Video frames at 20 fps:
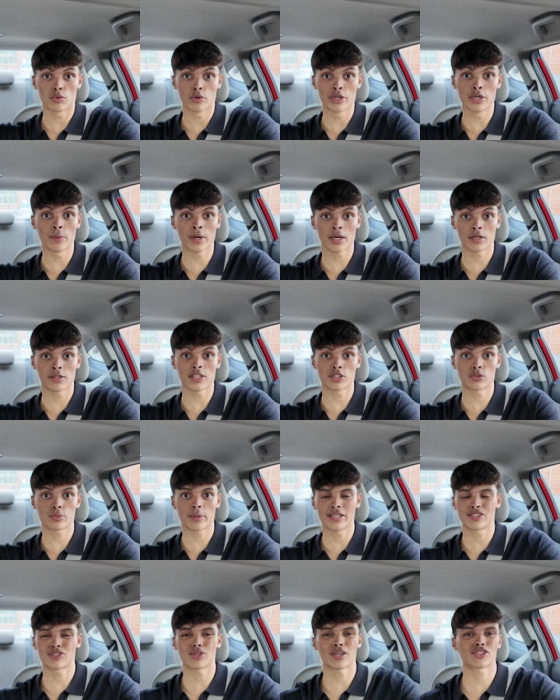He went this
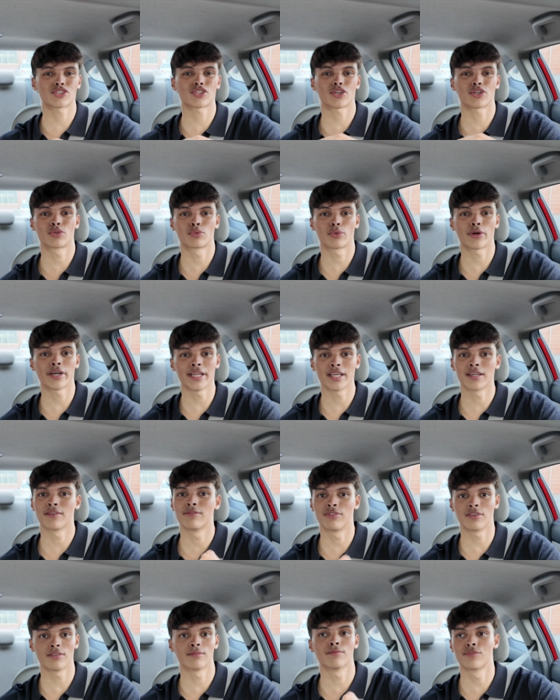way. So I started running.
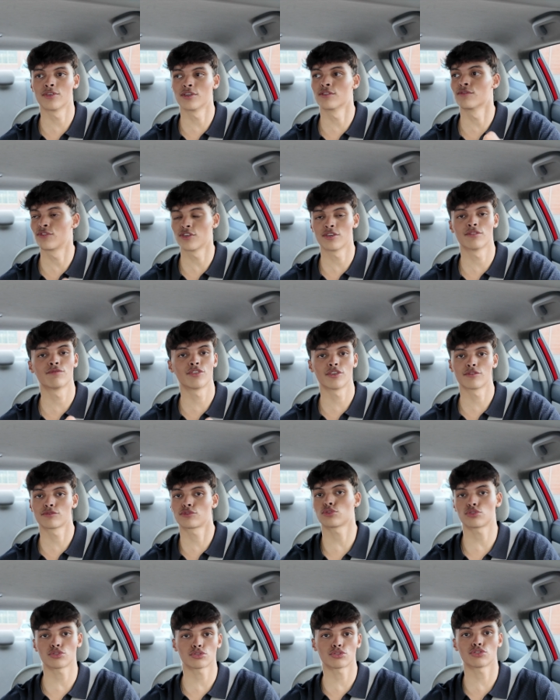Boom, boom, boom, boom.
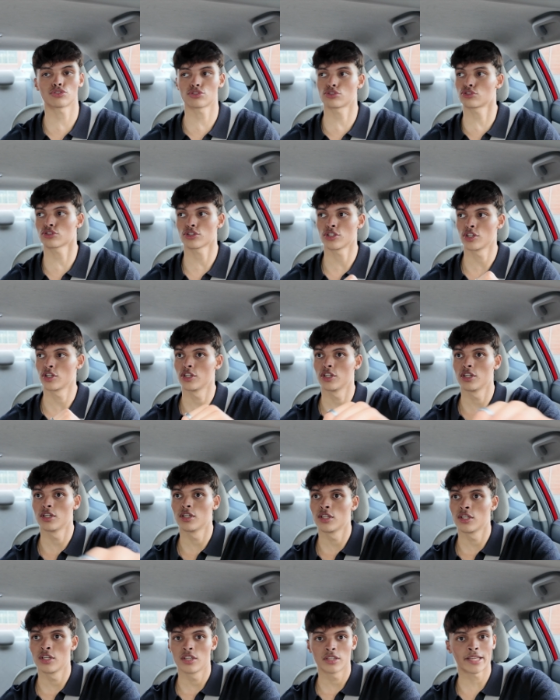
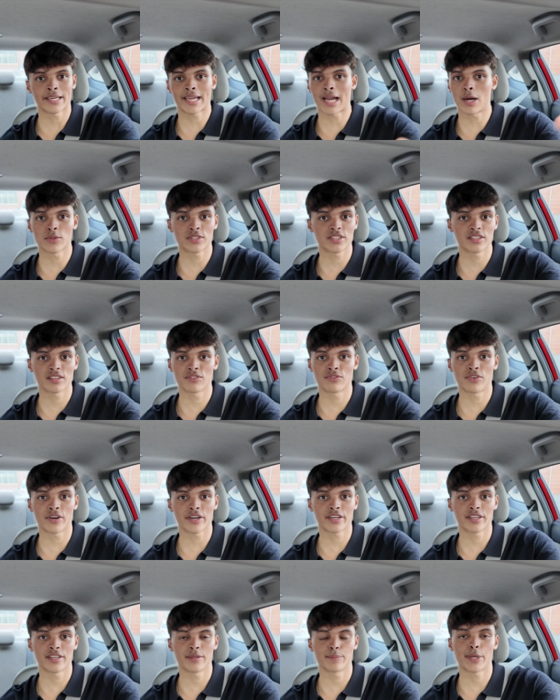Like I was in the
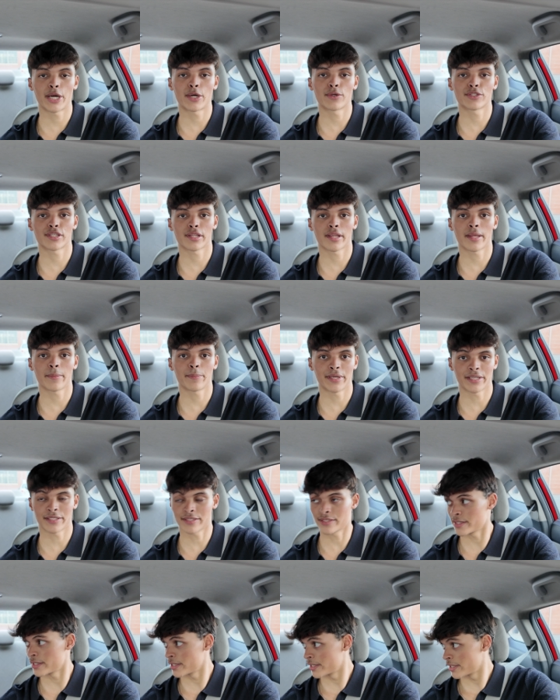fucking Paris
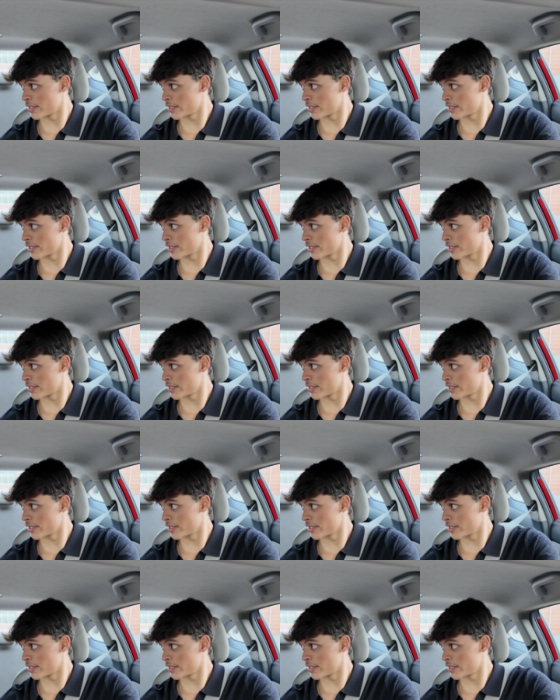Olympics.